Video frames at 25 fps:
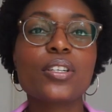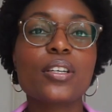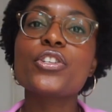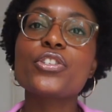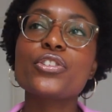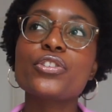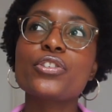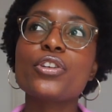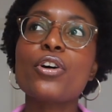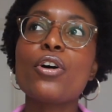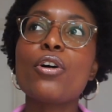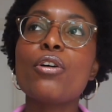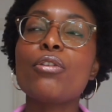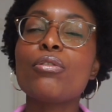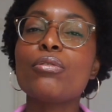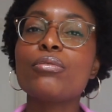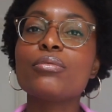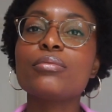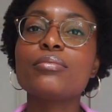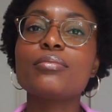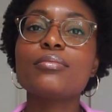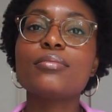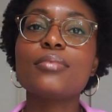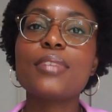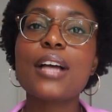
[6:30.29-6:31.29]
So
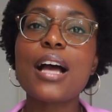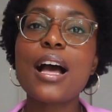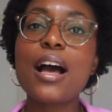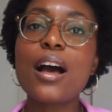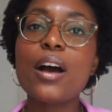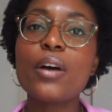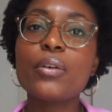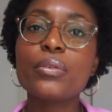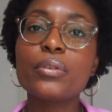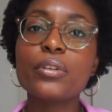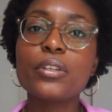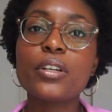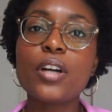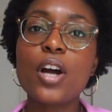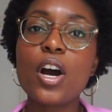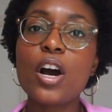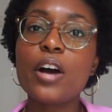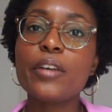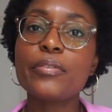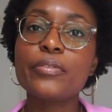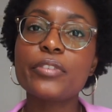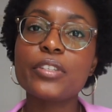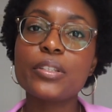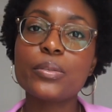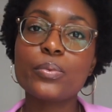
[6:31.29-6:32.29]
our
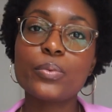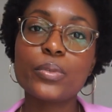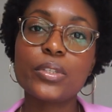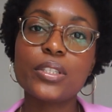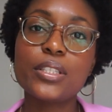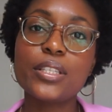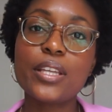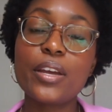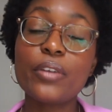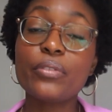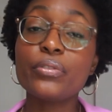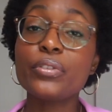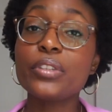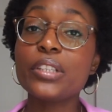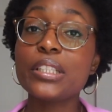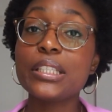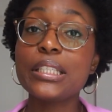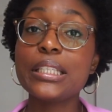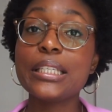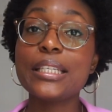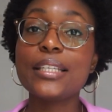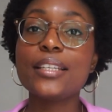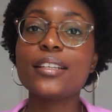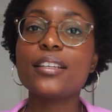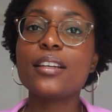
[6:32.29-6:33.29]
office was
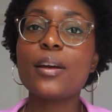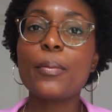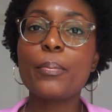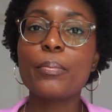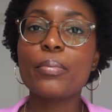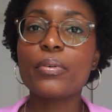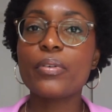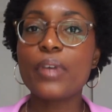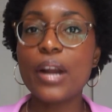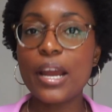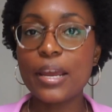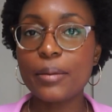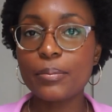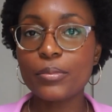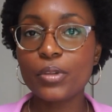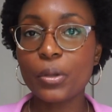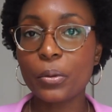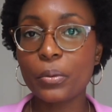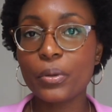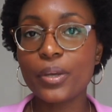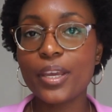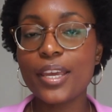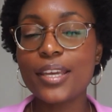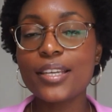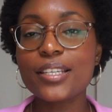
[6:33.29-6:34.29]
definitely in a prime
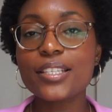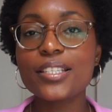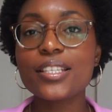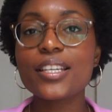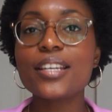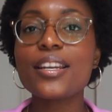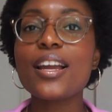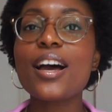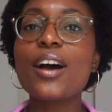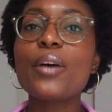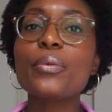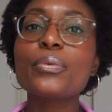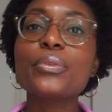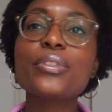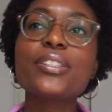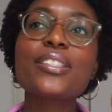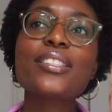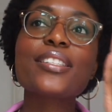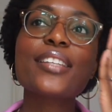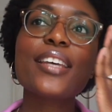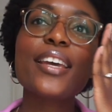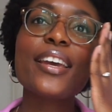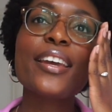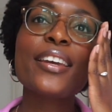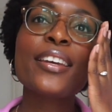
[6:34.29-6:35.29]
location, I would
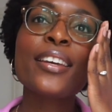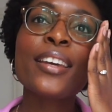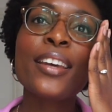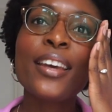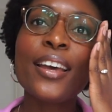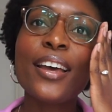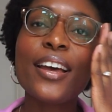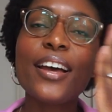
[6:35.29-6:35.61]
say.